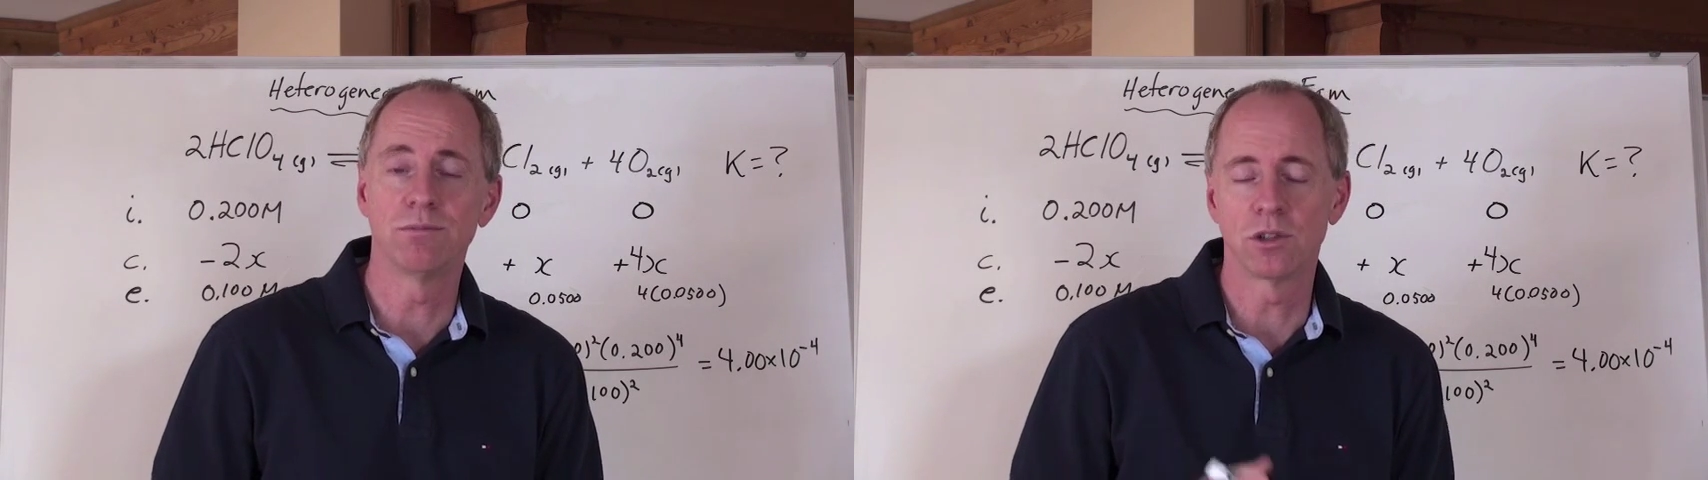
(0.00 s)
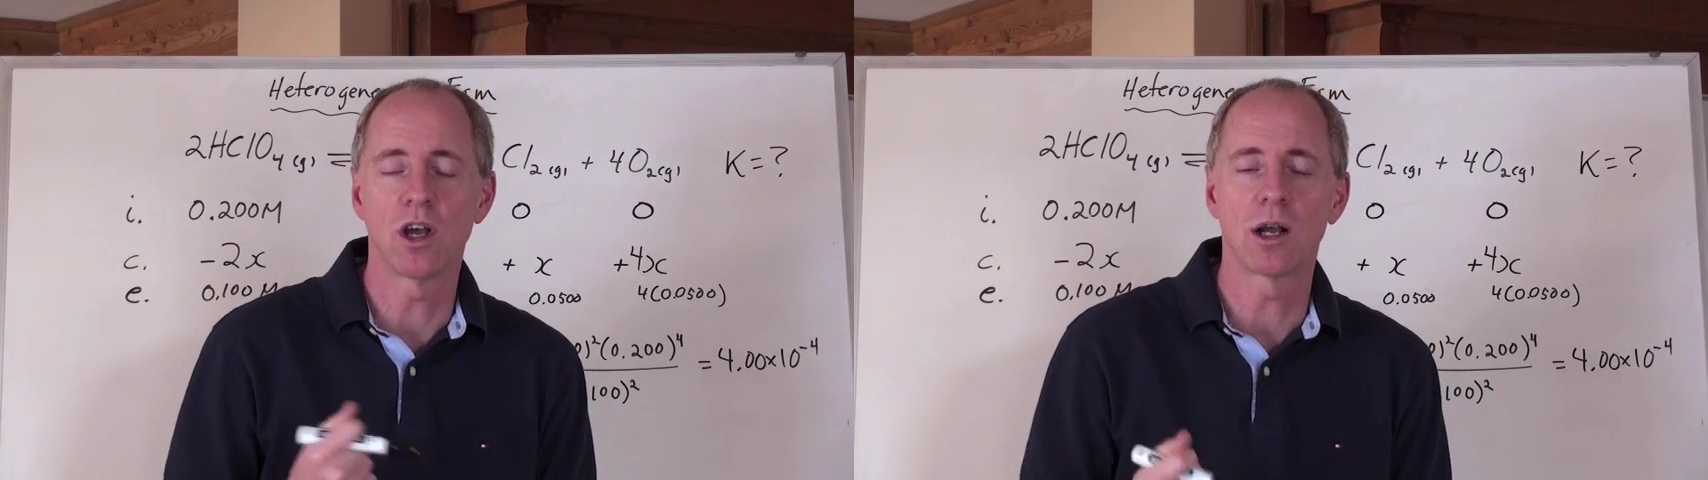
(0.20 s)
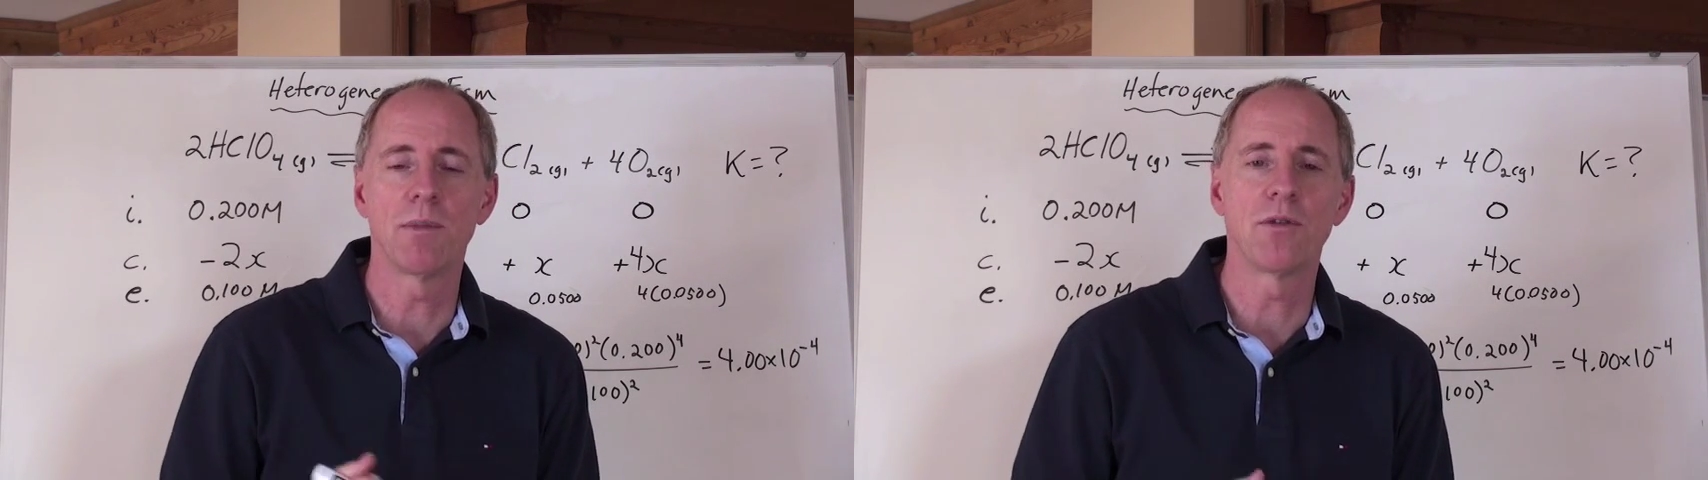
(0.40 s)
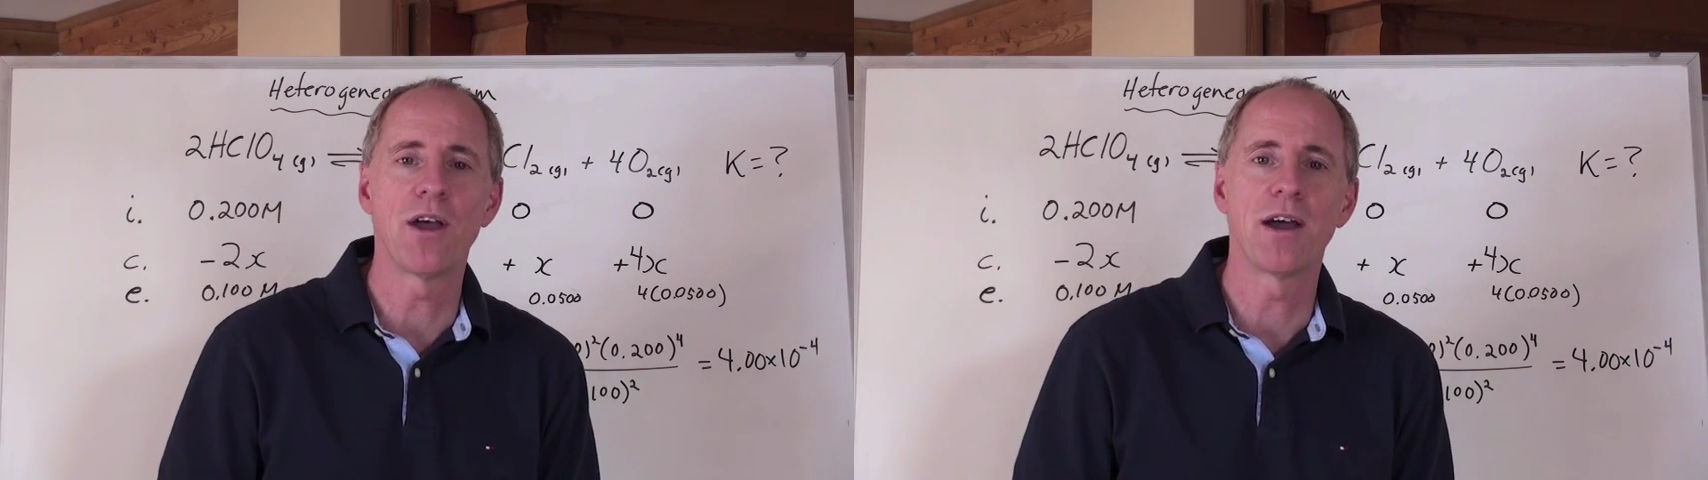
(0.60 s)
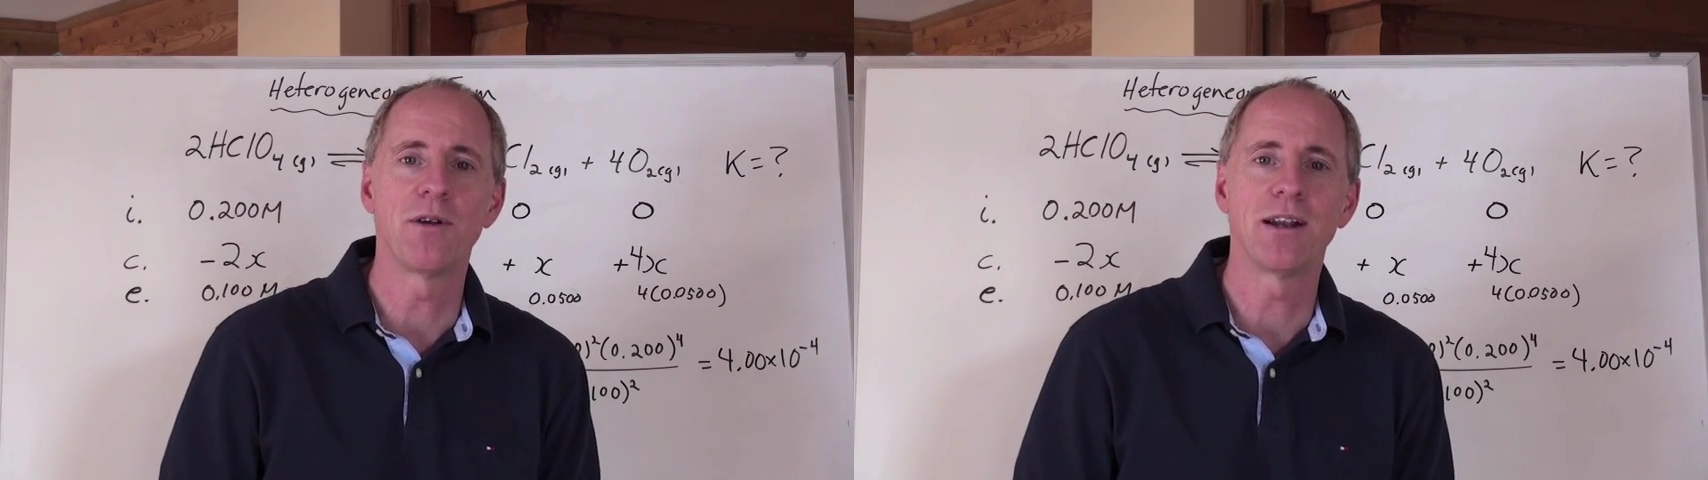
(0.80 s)
We'll talk about
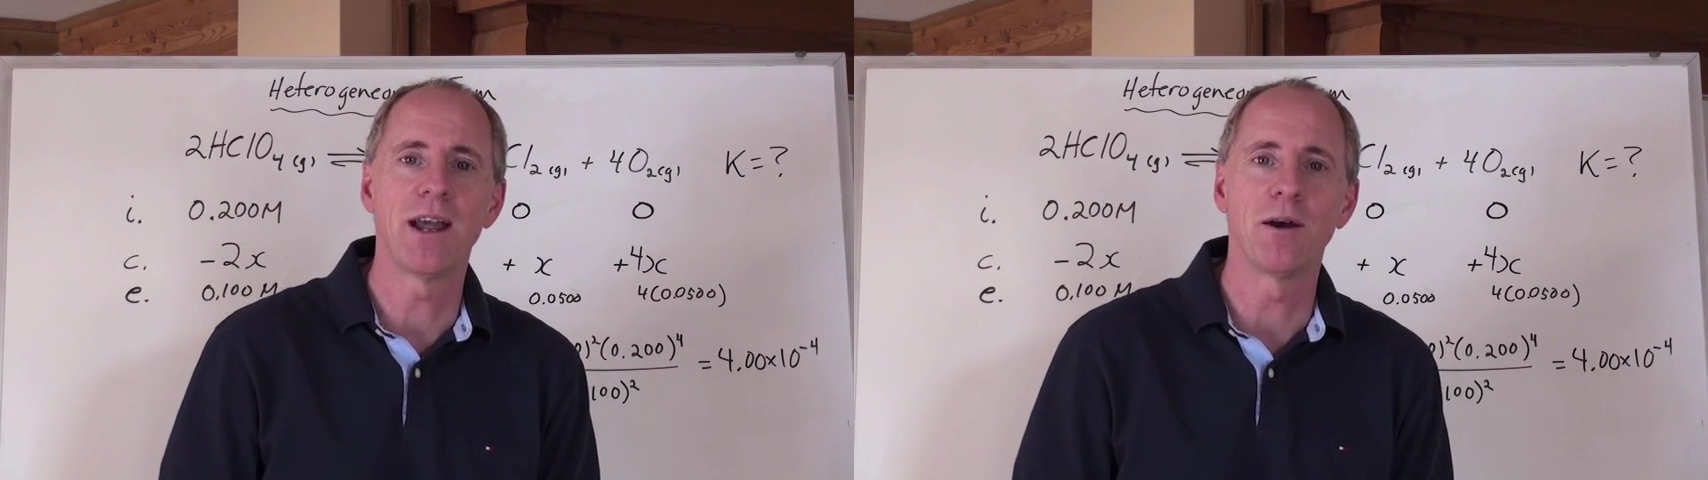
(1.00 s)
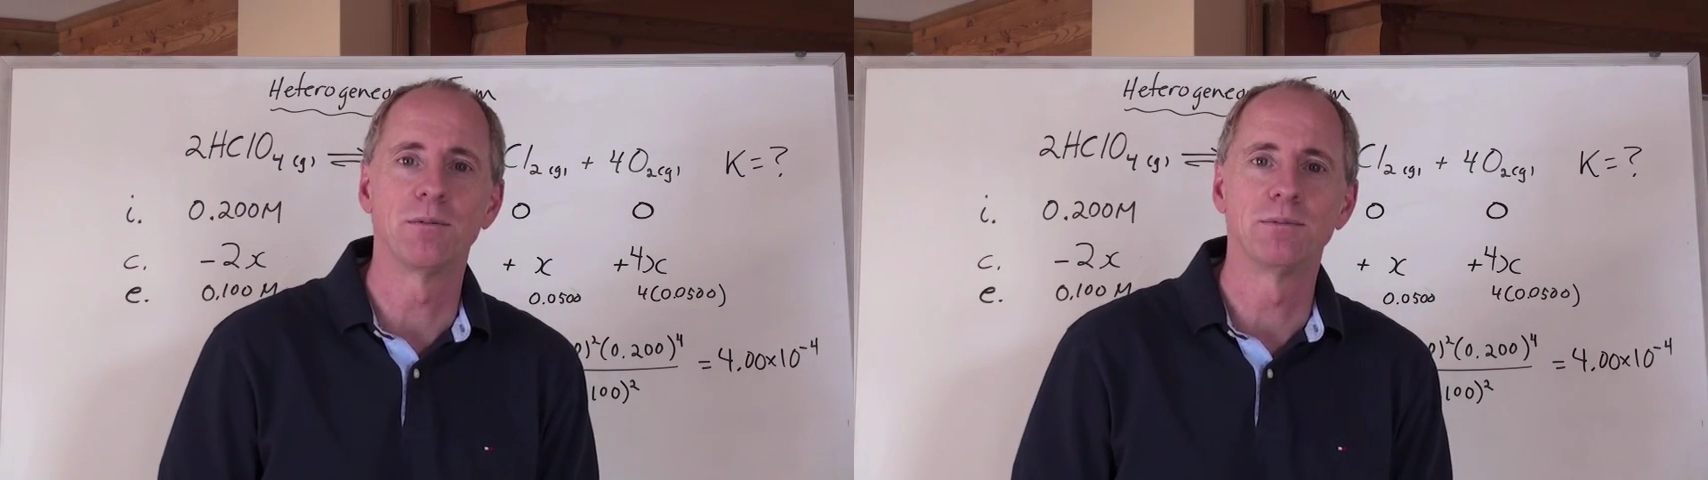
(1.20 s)
that right now.